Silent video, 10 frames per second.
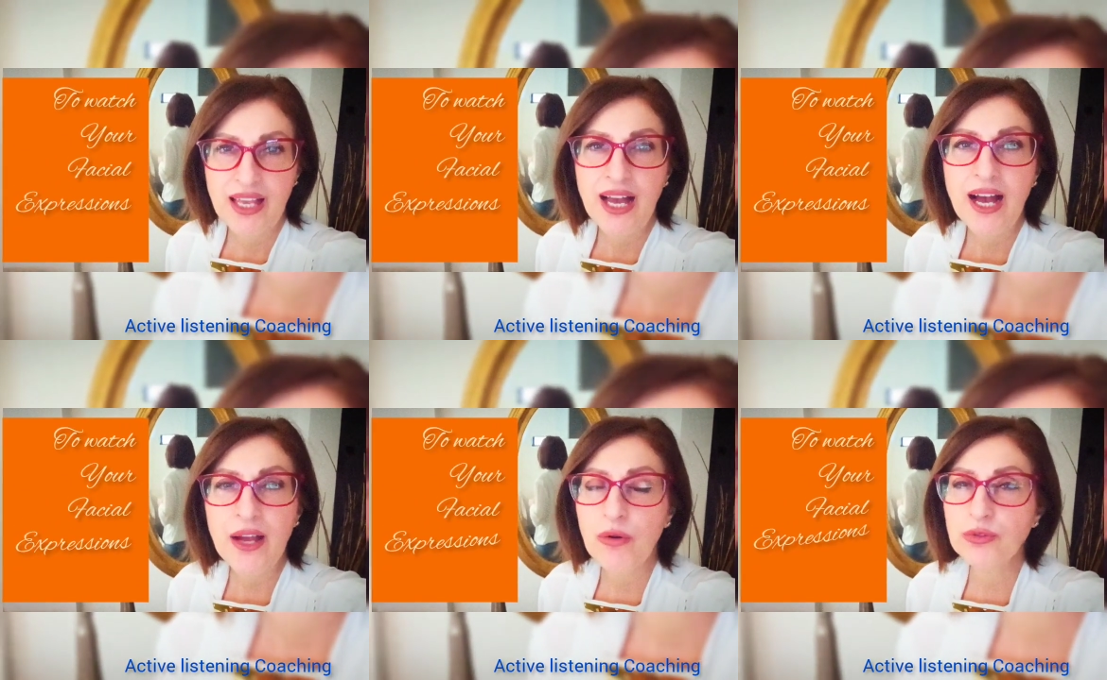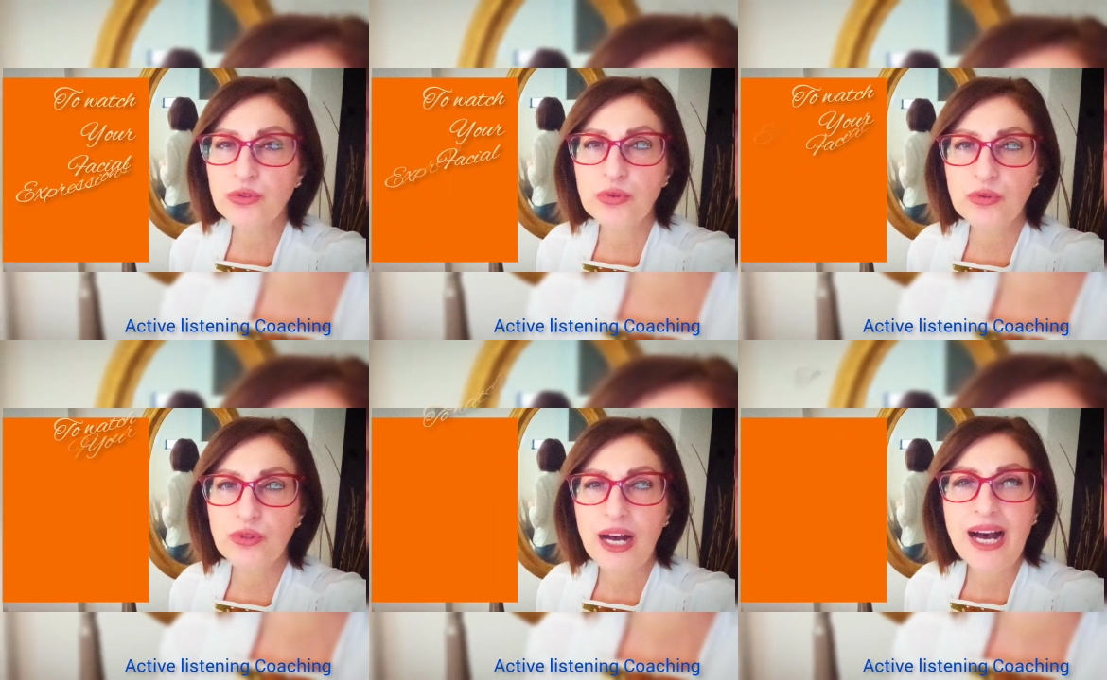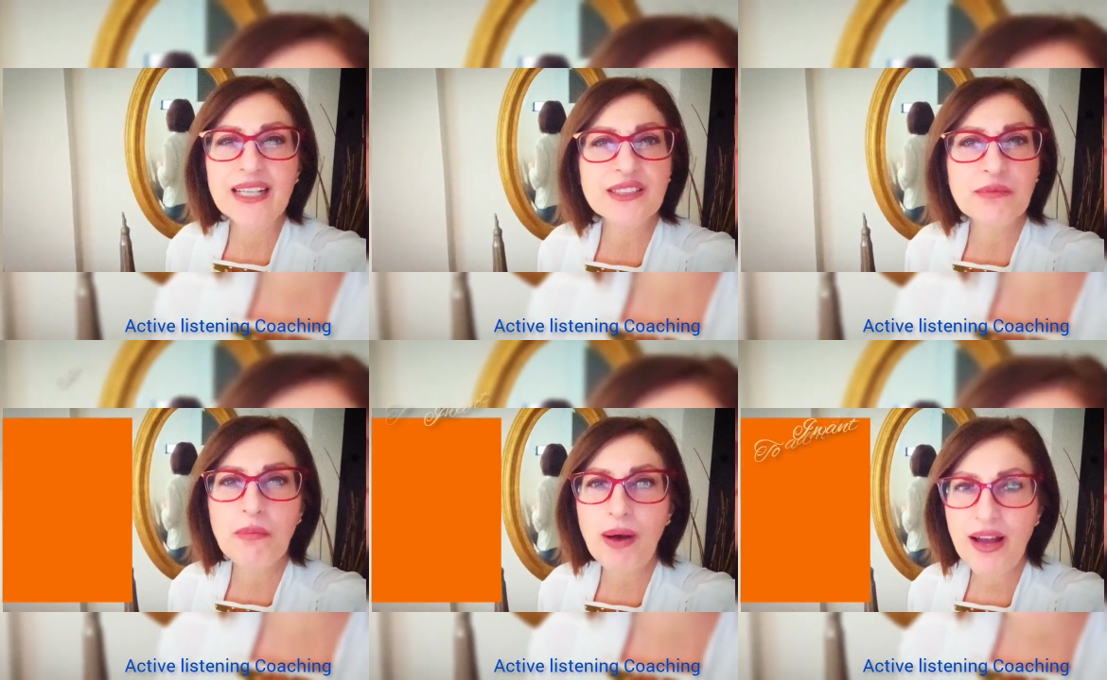I want to
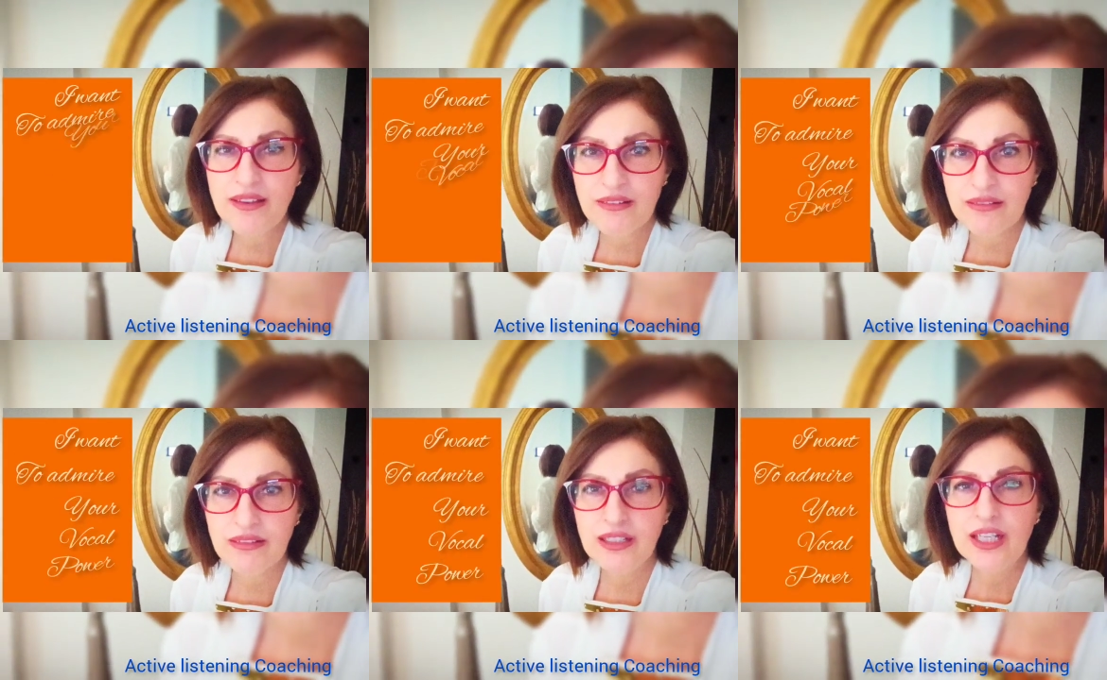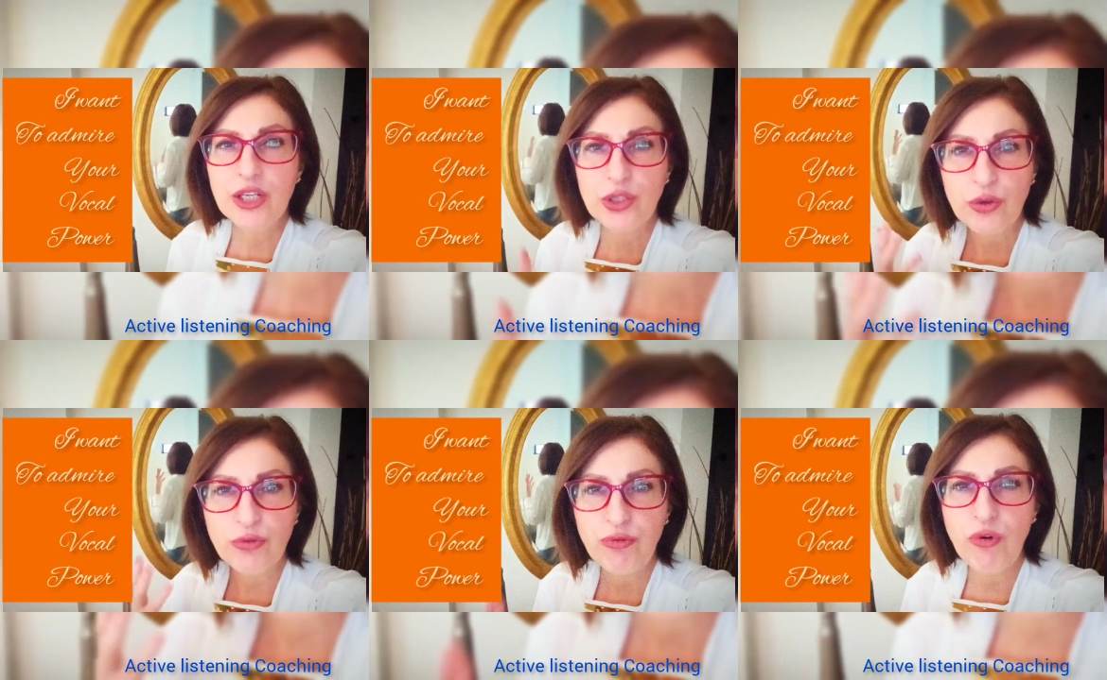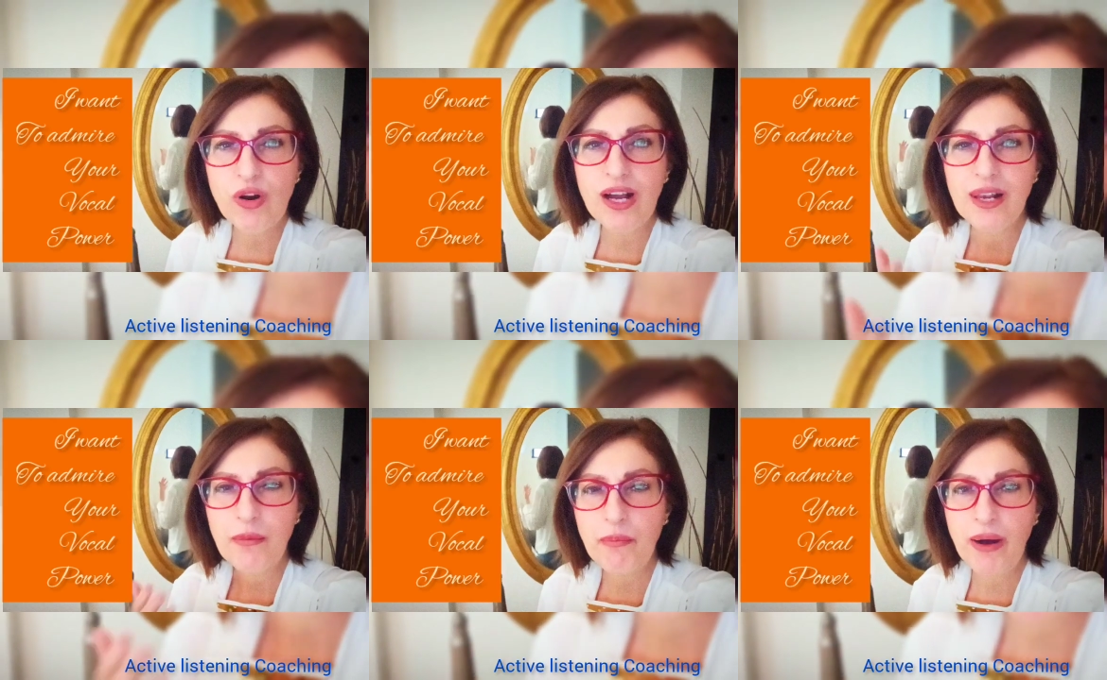admire your
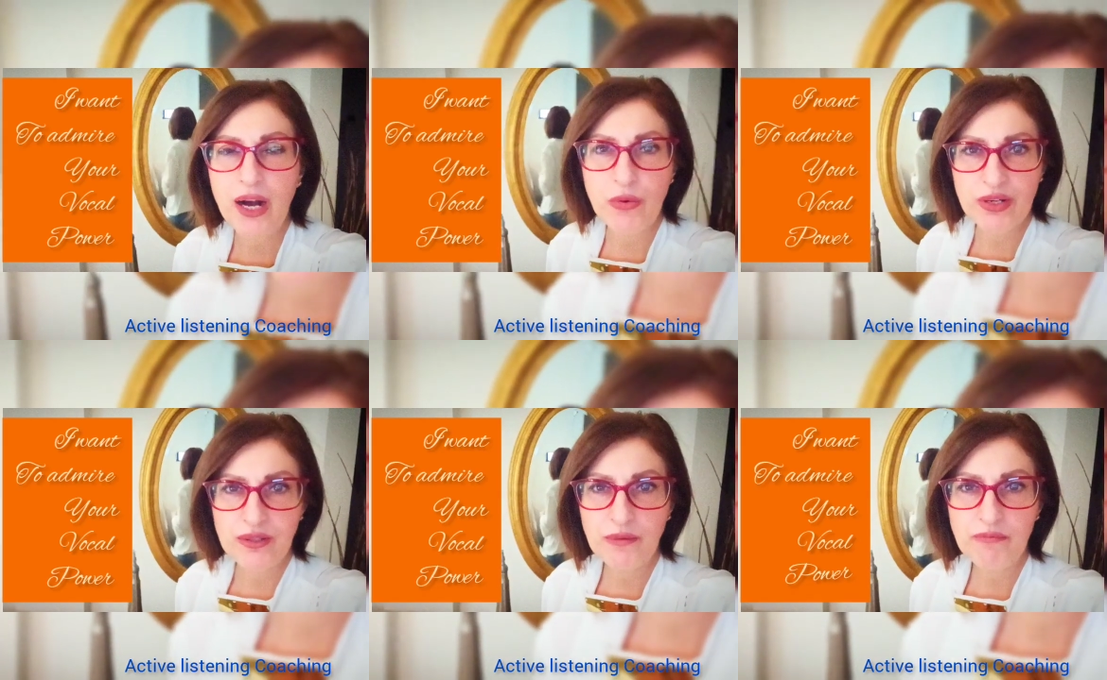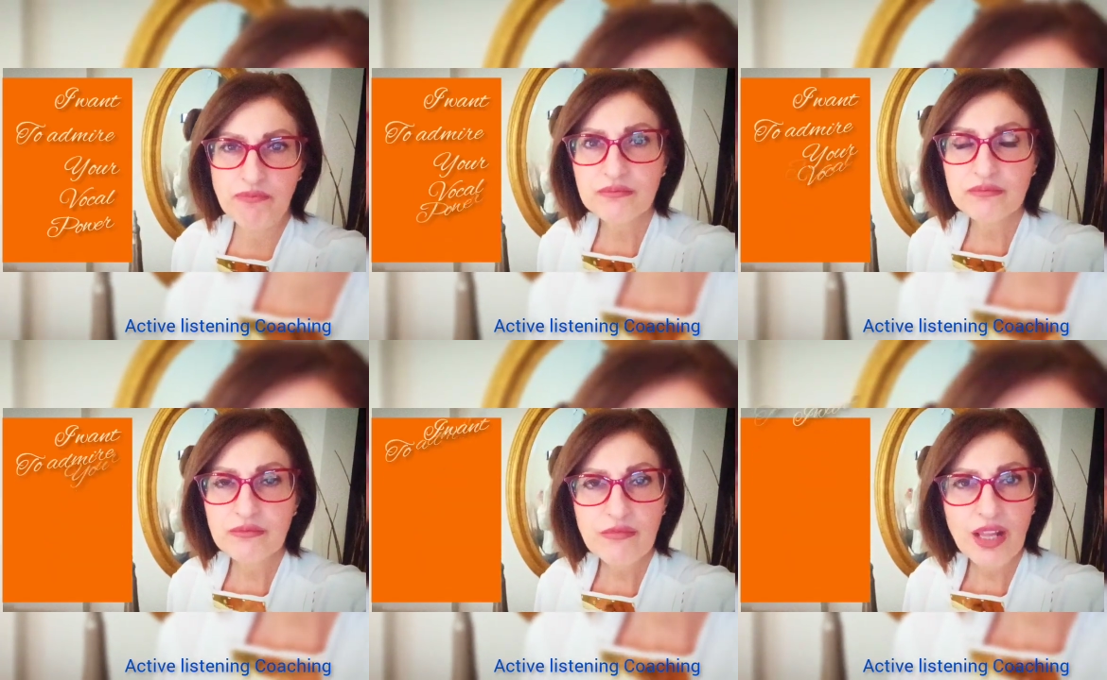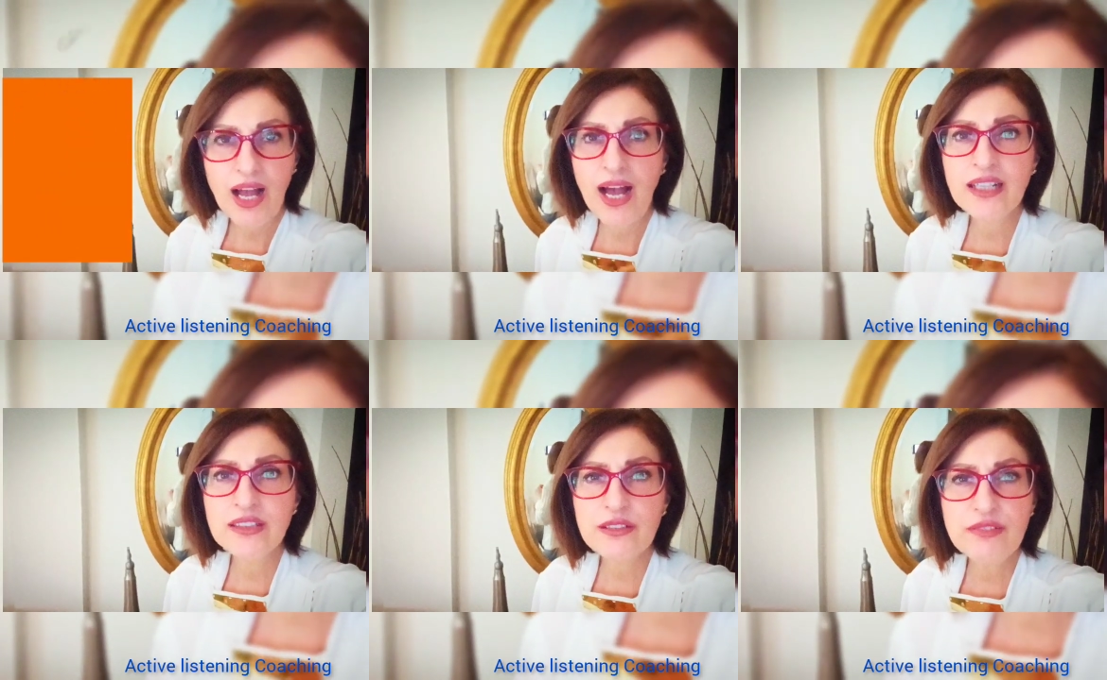vocal power.
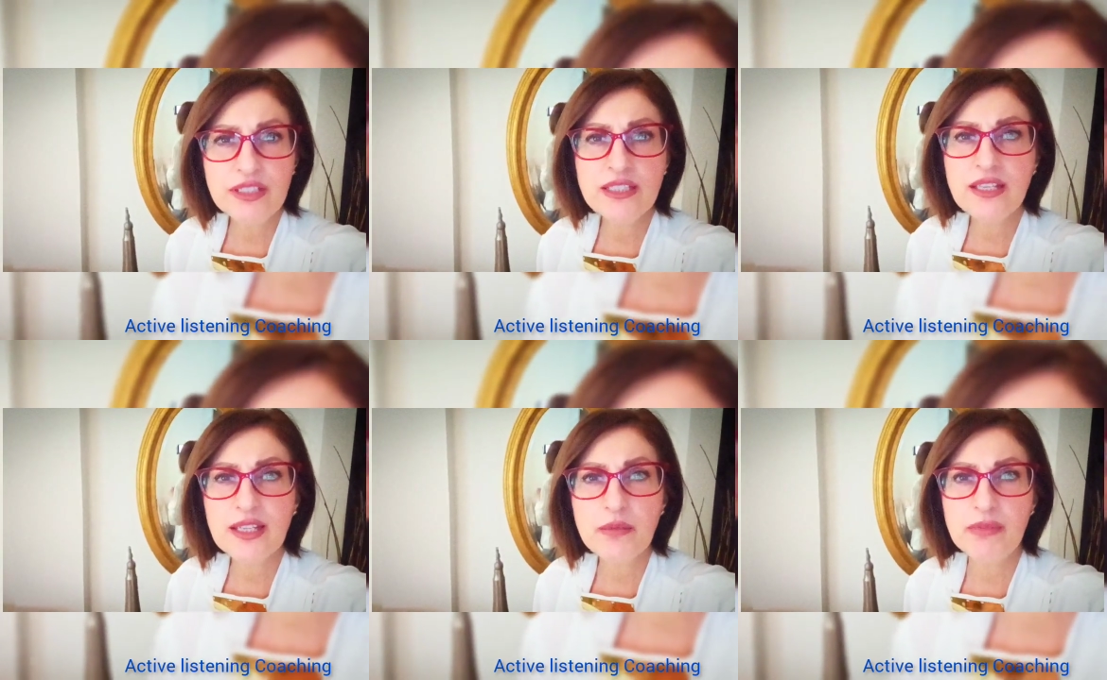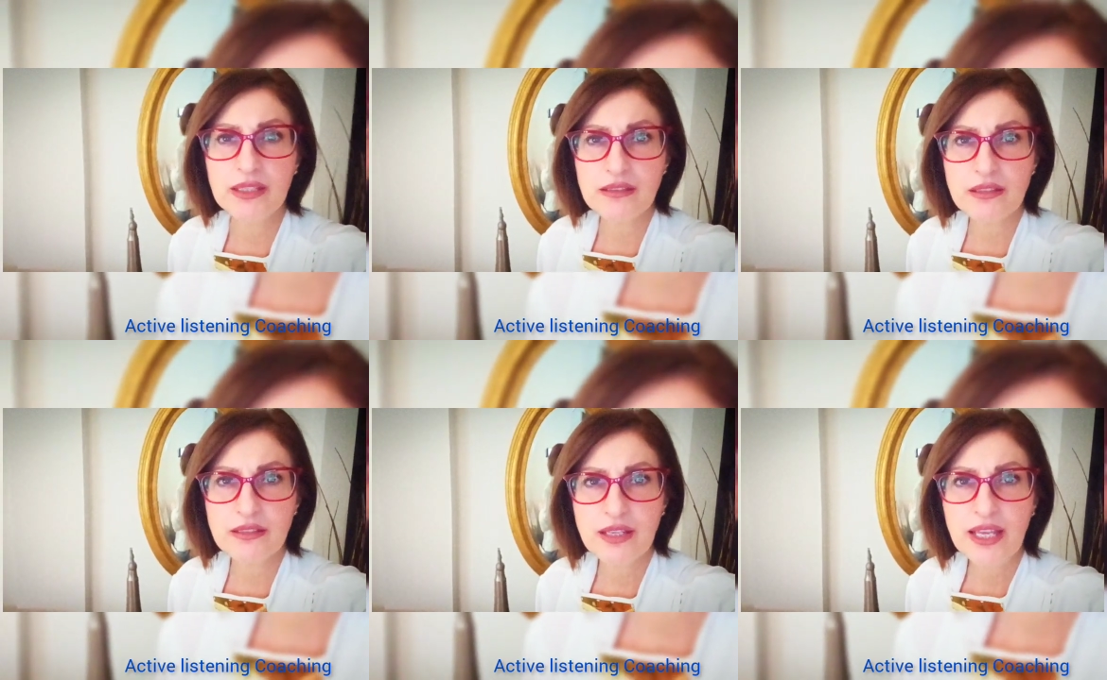Active listening means